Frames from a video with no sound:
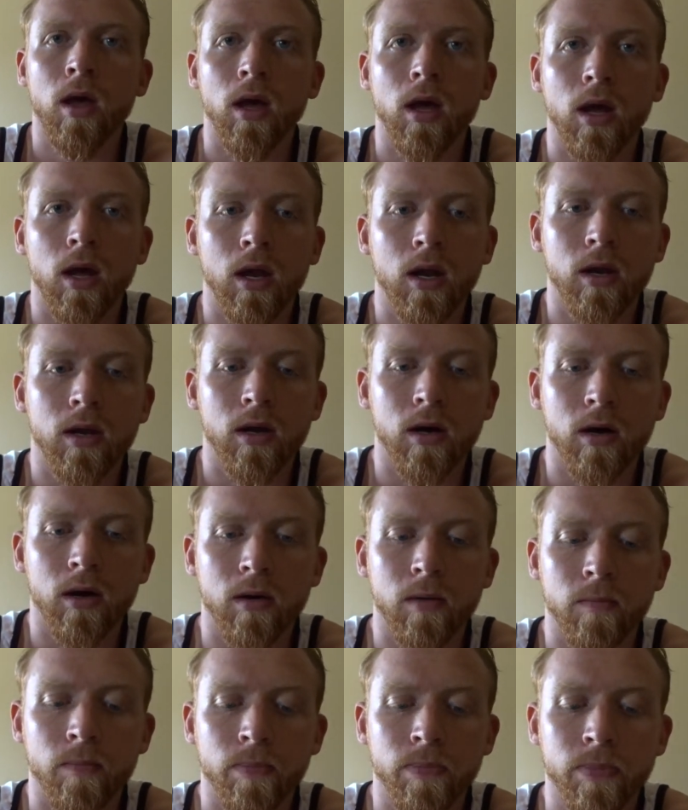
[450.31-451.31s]
and
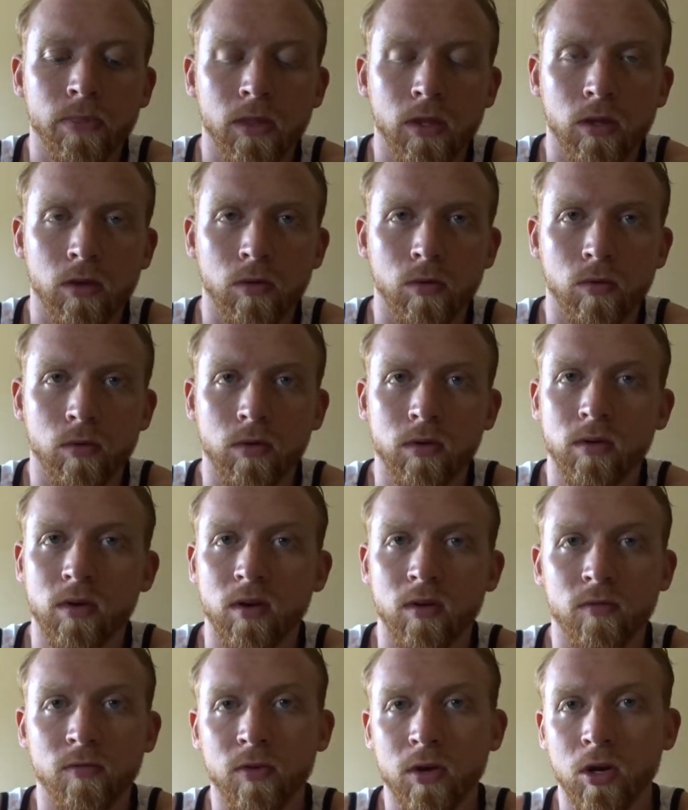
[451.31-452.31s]
you
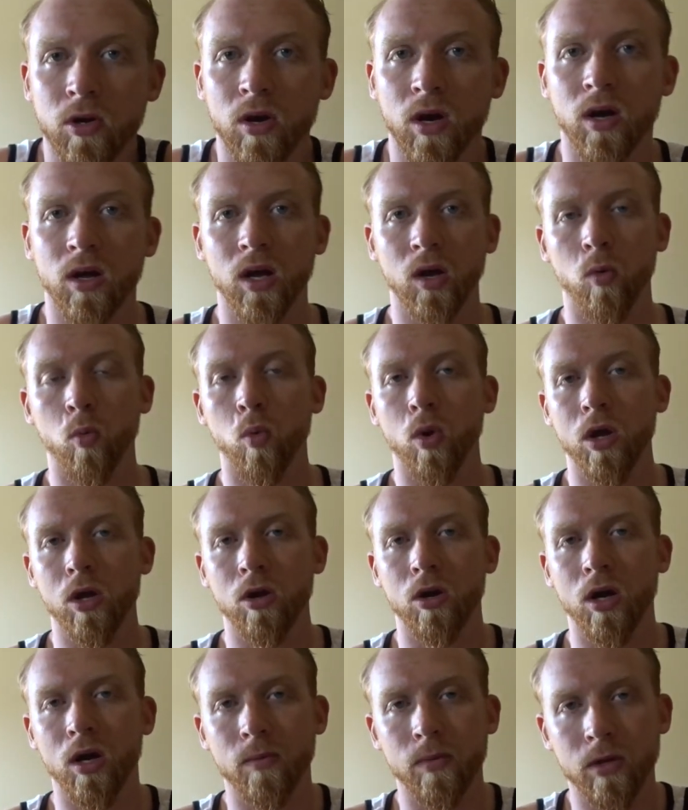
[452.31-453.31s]
can figure out like what
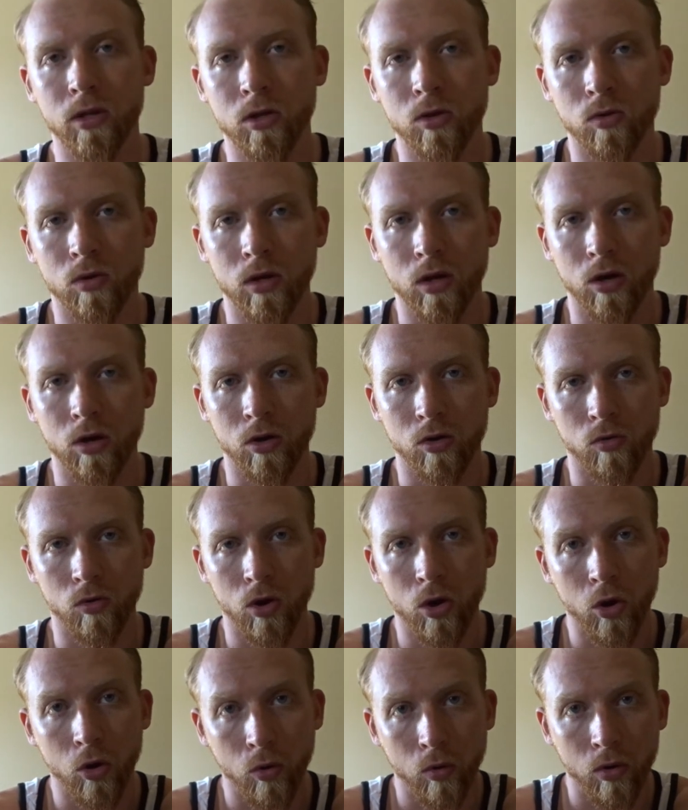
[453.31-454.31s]
you're going to be doing on
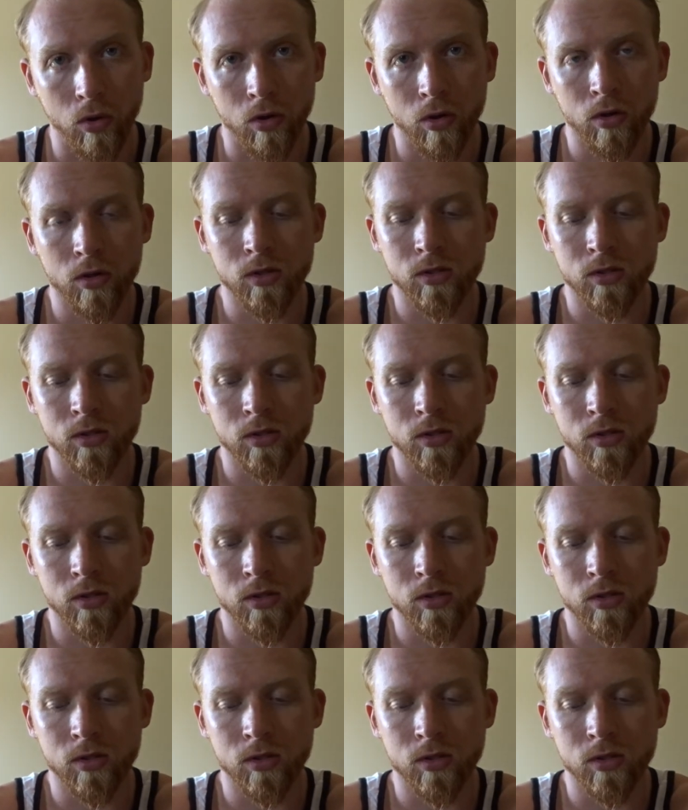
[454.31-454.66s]
your own.